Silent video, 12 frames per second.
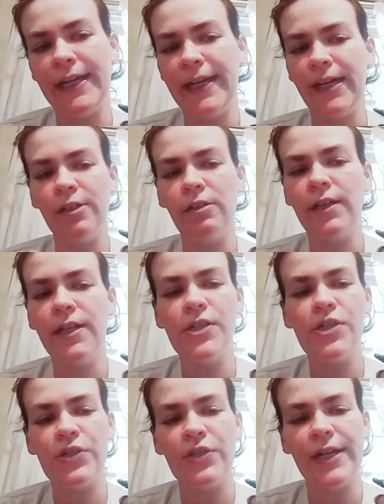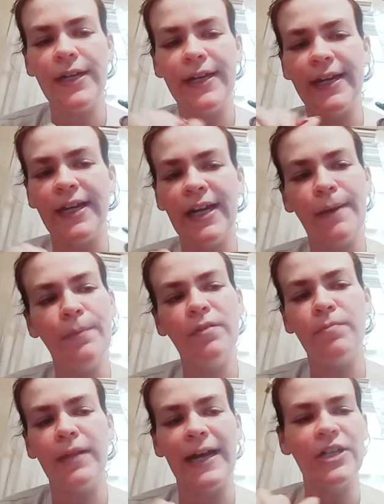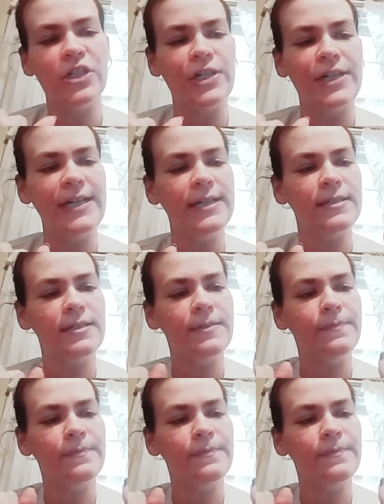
neon green streak, and a couple of black streaks.